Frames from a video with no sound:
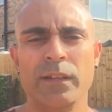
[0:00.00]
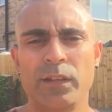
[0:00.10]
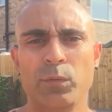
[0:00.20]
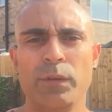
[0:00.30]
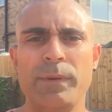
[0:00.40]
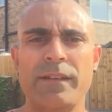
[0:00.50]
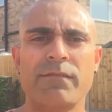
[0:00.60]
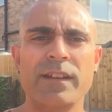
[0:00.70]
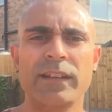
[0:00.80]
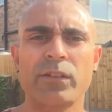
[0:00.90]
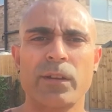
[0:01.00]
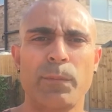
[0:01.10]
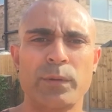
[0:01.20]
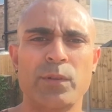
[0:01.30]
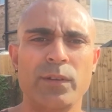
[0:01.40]
would have been a really good
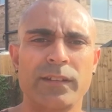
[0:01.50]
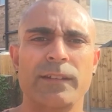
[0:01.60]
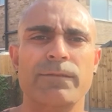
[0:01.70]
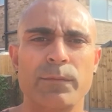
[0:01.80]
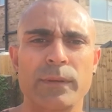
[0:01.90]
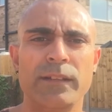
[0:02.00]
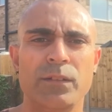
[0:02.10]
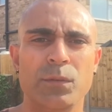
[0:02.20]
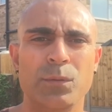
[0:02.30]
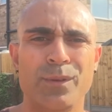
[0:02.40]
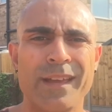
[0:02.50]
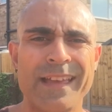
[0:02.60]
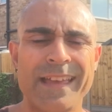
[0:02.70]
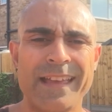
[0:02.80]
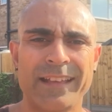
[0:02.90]
opportunity for me to
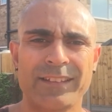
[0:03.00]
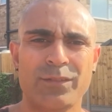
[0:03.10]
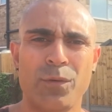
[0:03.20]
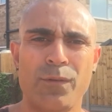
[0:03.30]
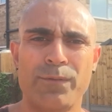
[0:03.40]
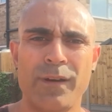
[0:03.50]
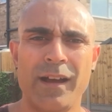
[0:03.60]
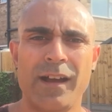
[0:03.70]
sort of